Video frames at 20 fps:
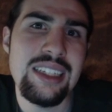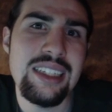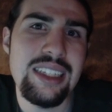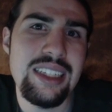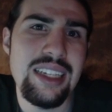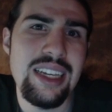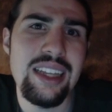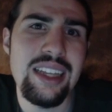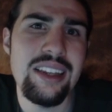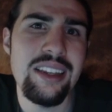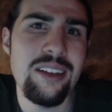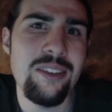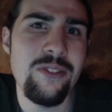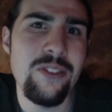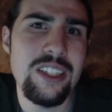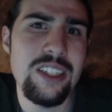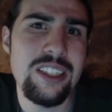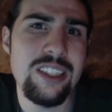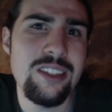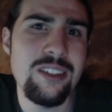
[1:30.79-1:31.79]
yeah, the
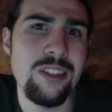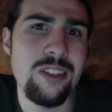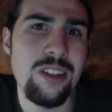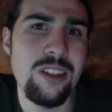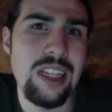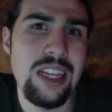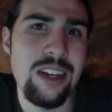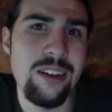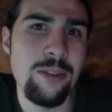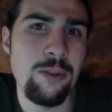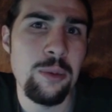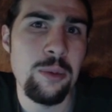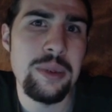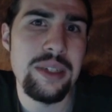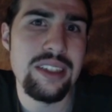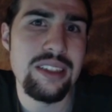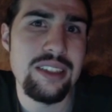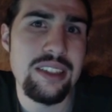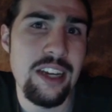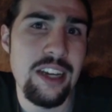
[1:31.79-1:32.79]
original Ruby
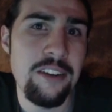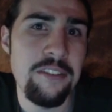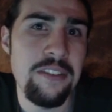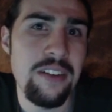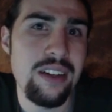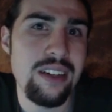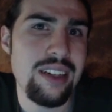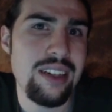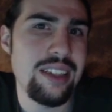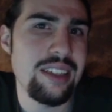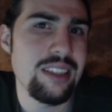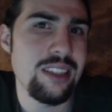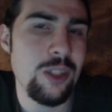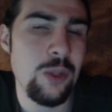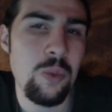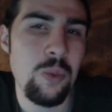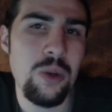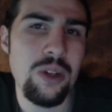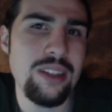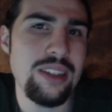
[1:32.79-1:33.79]
and Sapphire at least
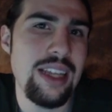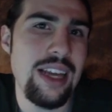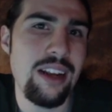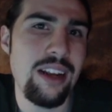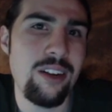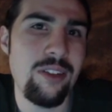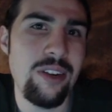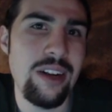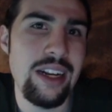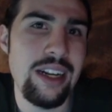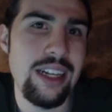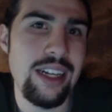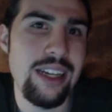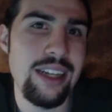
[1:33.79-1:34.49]
weren't that great.